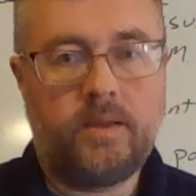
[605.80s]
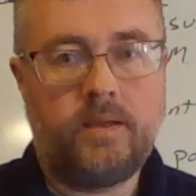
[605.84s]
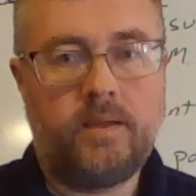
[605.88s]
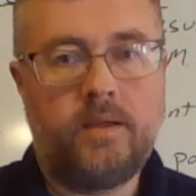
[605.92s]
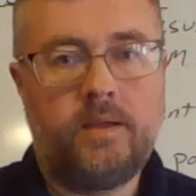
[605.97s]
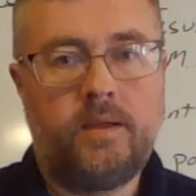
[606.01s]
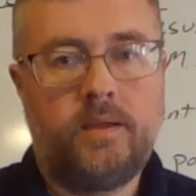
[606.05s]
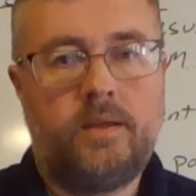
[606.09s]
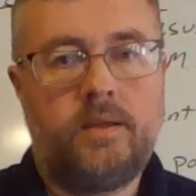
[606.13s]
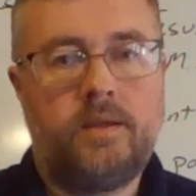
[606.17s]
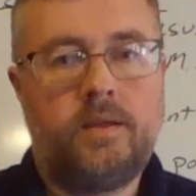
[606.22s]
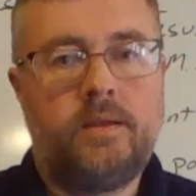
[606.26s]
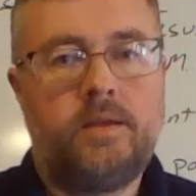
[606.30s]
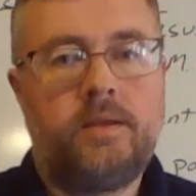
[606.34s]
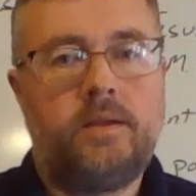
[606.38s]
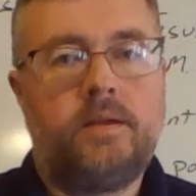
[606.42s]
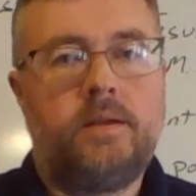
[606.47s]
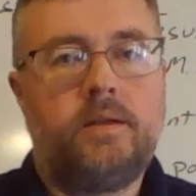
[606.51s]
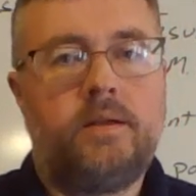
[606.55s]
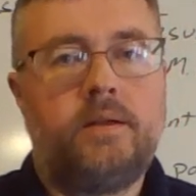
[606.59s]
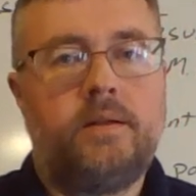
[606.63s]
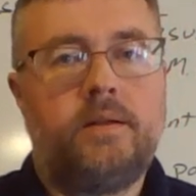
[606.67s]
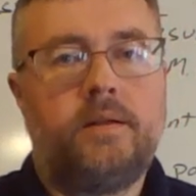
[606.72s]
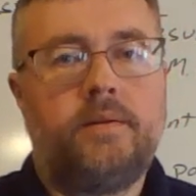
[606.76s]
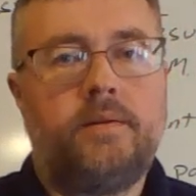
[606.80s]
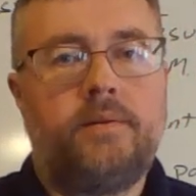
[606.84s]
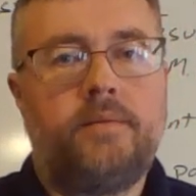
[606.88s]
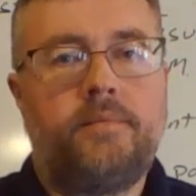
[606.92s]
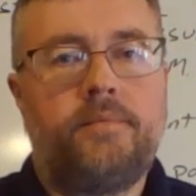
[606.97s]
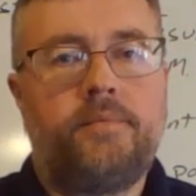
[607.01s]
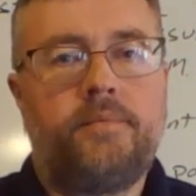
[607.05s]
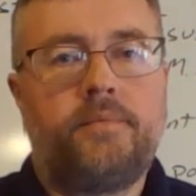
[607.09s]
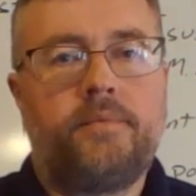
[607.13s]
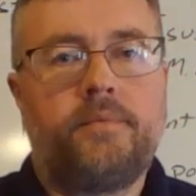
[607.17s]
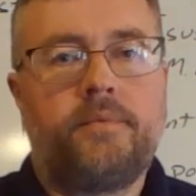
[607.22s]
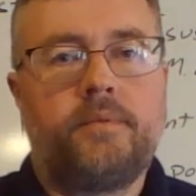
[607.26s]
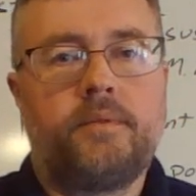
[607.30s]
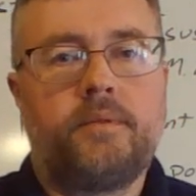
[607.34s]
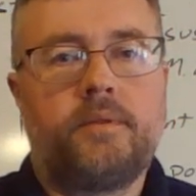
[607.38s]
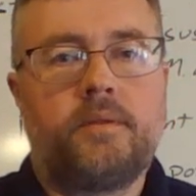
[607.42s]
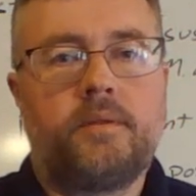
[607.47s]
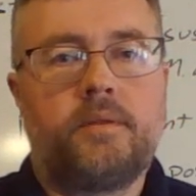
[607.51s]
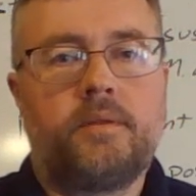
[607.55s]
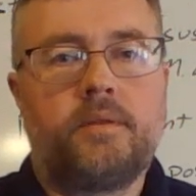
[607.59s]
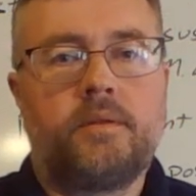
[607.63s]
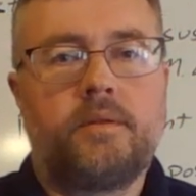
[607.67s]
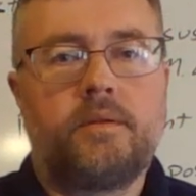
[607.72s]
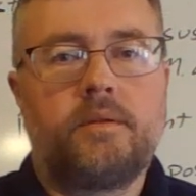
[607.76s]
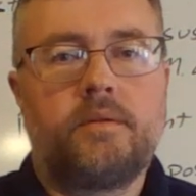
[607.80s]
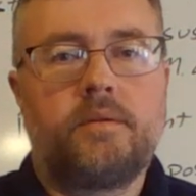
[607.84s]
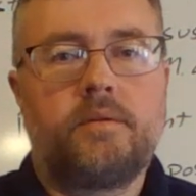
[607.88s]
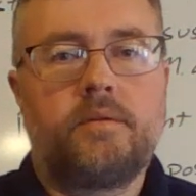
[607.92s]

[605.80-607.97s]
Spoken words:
No one is speaking in this clip.